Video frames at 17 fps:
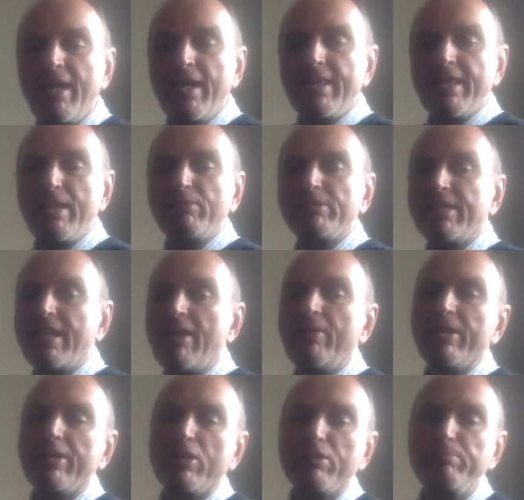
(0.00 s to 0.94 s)
That was how
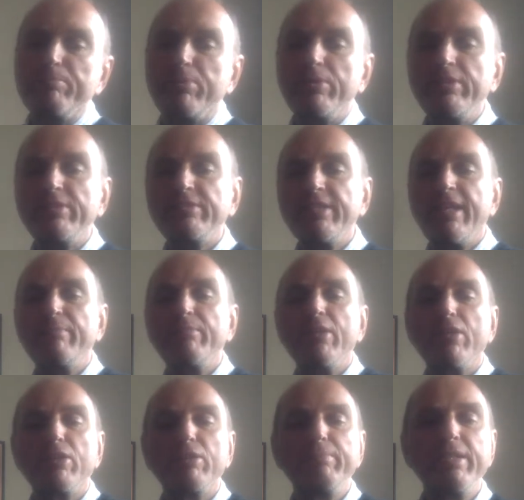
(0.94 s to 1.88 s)
I got a boy's name
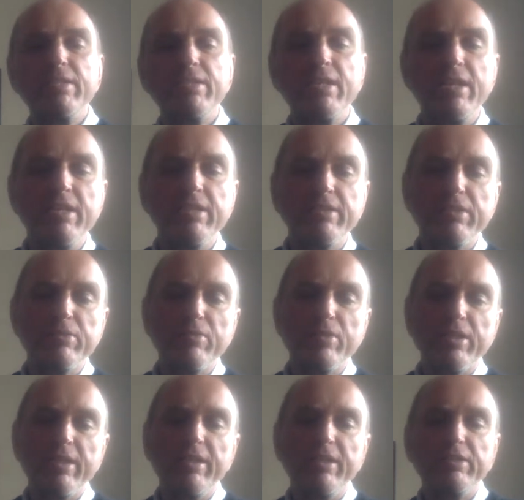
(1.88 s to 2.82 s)
that could be turned into a
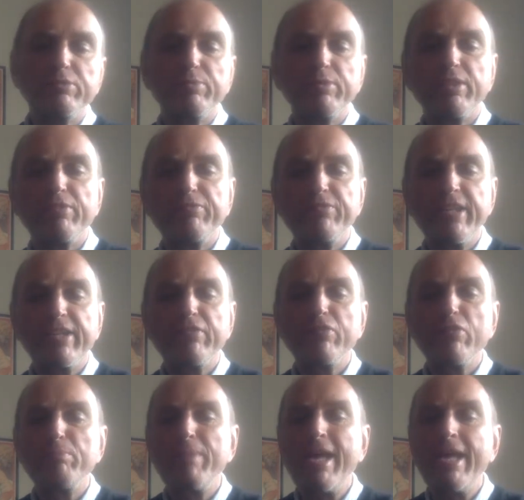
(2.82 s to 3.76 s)
girl's with the flick of
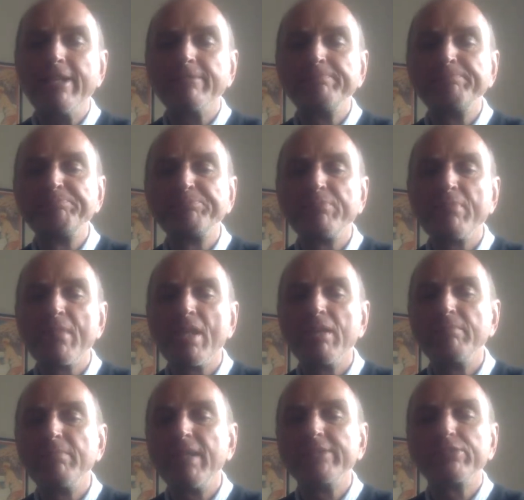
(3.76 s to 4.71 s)
a pen.
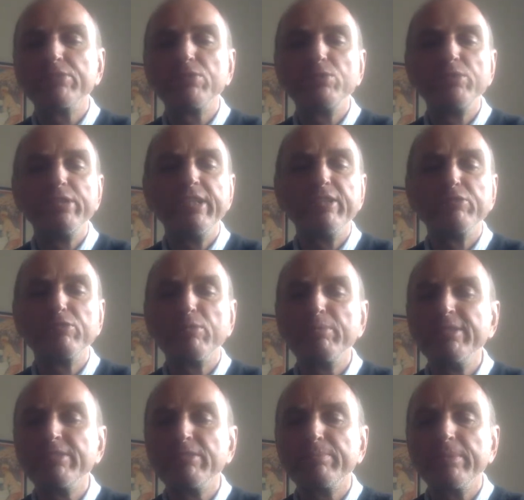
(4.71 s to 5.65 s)
My school years were
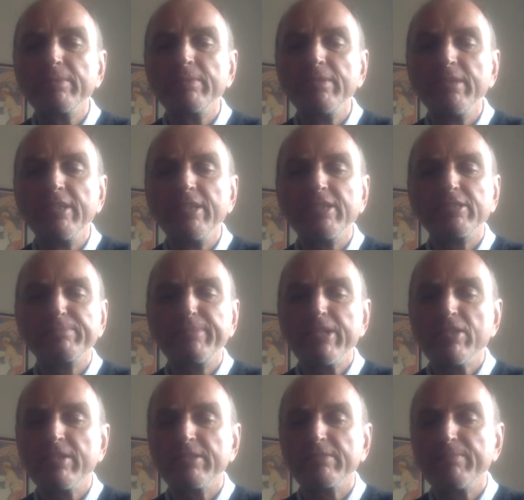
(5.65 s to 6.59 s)
miserable,
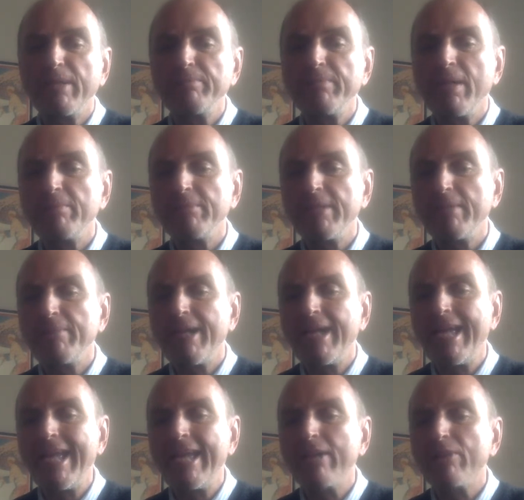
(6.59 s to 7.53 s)
especially as my mum let my
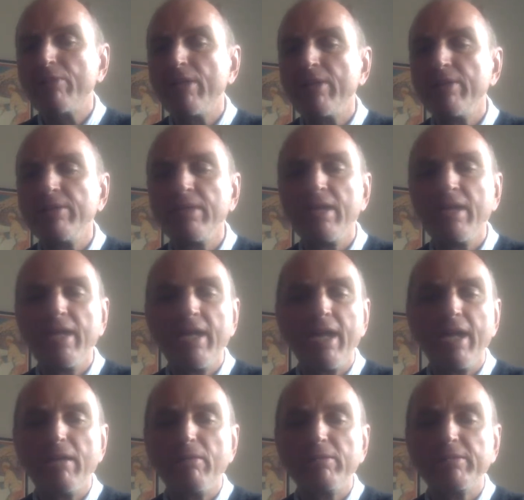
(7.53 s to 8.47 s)
hair grow,
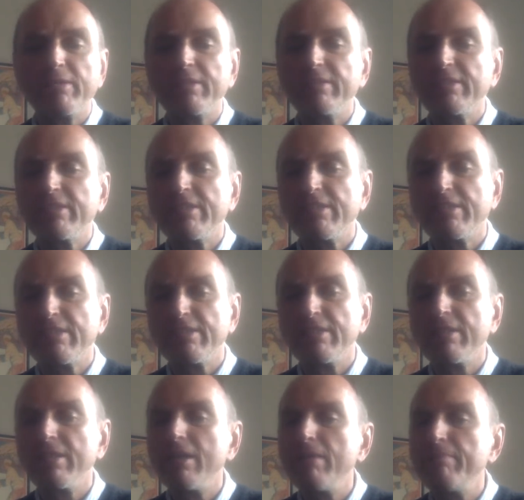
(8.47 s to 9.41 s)
and I was considered
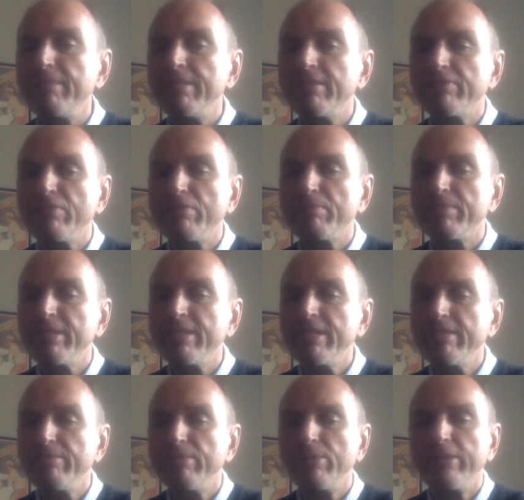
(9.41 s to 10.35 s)
a bit of a
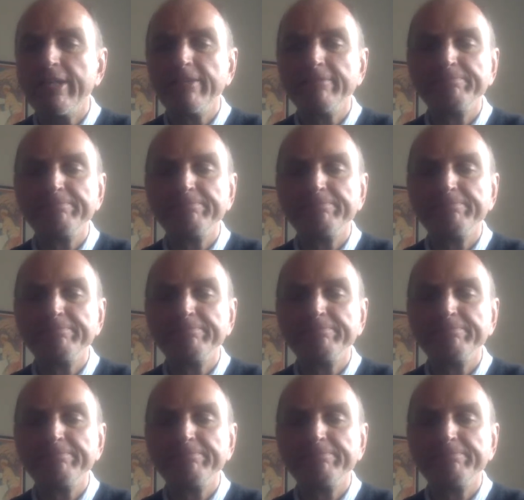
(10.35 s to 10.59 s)
pretty boy.